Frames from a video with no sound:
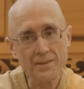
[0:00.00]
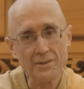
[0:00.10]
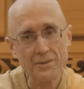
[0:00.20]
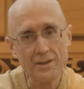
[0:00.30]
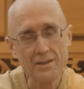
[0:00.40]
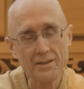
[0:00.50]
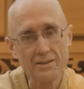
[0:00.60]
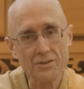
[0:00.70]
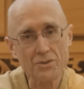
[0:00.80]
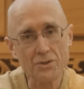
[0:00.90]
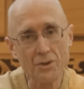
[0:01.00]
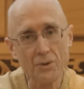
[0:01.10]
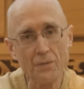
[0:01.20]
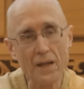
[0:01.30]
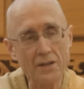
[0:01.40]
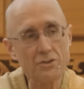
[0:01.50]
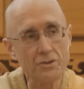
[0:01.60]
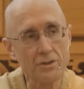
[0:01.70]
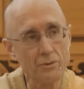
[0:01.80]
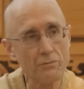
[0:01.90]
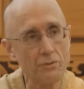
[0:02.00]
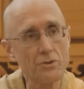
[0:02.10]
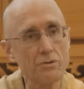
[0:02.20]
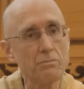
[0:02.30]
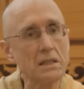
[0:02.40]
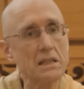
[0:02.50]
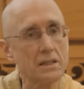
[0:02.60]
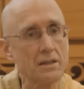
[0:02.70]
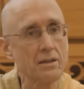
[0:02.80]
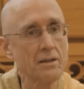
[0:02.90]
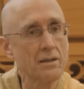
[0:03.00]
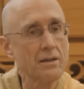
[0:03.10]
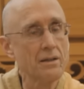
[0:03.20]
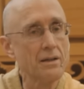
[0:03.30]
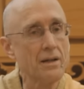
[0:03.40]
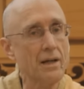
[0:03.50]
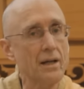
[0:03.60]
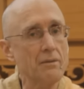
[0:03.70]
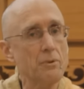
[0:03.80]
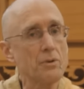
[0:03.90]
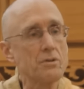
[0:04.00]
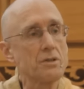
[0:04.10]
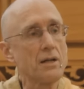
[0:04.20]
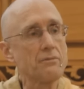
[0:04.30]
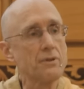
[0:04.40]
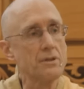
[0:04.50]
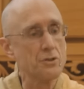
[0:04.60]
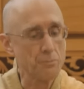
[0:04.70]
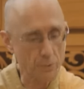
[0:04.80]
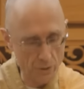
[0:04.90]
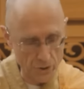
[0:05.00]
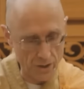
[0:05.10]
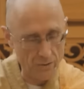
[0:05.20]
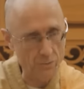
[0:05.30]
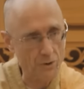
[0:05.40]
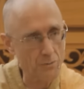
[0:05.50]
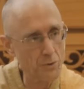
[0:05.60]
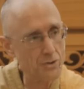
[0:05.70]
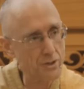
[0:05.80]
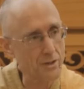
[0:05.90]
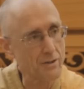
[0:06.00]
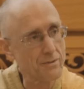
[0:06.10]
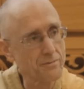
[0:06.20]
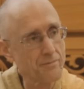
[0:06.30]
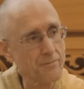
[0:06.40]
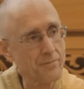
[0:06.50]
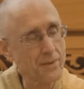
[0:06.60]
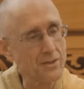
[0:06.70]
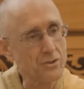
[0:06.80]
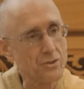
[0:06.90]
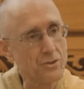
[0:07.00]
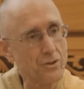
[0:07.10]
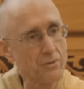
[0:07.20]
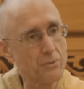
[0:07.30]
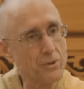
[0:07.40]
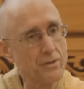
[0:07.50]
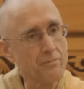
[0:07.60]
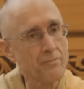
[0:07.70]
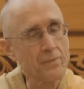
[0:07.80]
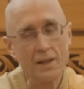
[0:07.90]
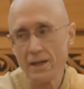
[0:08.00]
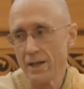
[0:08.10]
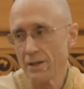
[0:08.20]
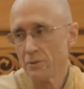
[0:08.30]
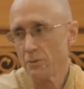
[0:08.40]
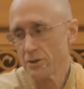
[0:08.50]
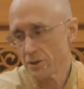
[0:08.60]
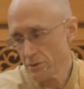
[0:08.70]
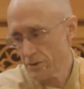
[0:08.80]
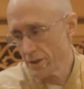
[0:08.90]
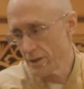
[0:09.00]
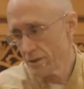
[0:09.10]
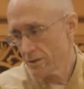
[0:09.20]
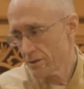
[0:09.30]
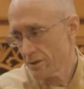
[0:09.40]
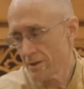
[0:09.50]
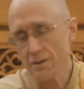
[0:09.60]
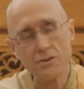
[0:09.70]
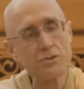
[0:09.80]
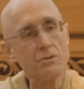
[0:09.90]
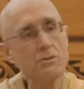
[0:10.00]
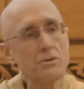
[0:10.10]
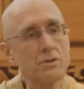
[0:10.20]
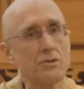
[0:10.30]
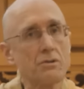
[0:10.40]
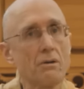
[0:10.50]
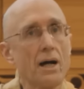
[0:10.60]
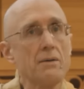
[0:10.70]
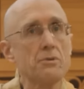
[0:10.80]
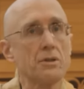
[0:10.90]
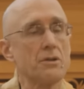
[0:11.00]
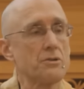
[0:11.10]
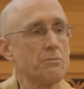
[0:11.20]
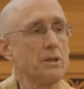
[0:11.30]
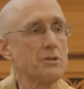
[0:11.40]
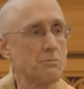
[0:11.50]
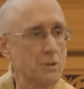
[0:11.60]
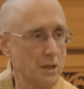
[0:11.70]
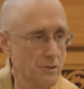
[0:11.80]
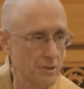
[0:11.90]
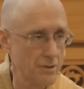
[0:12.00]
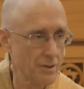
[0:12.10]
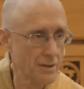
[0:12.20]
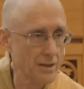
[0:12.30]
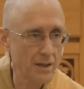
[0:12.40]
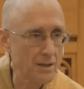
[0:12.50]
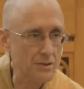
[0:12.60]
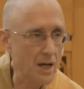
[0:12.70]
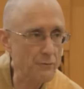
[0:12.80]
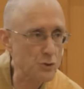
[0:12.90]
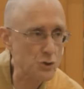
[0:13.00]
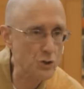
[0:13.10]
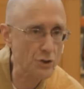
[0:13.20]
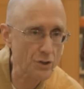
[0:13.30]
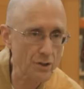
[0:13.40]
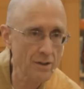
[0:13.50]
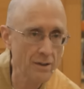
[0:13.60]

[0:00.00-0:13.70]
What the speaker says: right? So that's the irreversibility. And the Bodhisattva is approaching it. We're almost there. It's this turning point. And what's interesting is the sutra describes it as there being some tension. It's not for sure